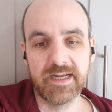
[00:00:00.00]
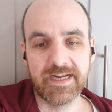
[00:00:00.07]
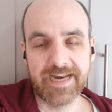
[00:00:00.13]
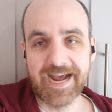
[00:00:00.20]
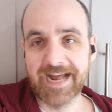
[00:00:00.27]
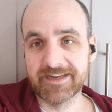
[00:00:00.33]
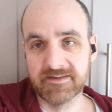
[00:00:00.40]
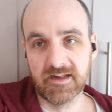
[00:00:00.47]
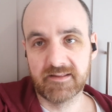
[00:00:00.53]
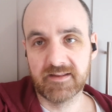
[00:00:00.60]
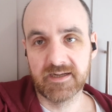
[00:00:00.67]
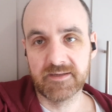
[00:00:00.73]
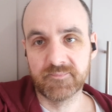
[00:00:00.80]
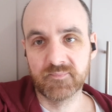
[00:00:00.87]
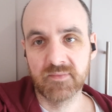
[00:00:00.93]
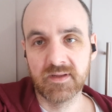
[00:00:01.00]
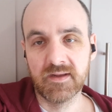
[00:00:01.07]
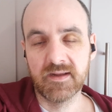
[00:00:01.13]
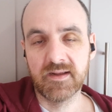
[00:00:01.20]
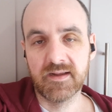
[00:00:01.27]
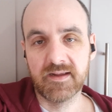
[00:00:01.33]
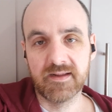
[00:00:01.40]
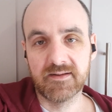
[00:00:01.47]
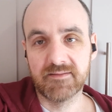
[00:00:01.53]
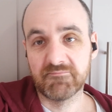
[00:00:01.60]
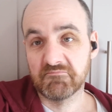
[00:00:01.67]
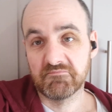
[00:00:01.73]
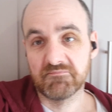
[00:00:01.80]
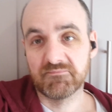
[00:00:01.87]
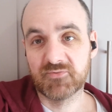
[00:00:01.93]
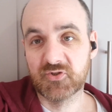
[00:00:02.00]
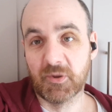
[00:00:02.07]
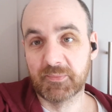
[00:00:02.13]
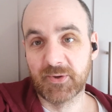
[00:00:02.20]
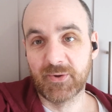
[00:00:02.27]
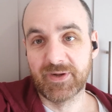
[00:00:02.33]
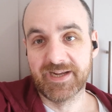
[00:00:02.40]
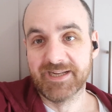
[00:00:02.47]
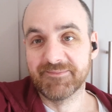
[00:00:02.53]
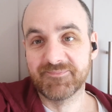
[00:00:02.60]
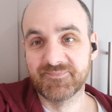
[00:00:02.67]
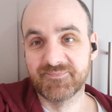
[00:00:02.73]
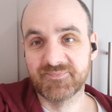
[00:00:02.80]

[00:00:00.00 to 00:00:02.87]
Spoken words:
It adds nothing. Stop doing it.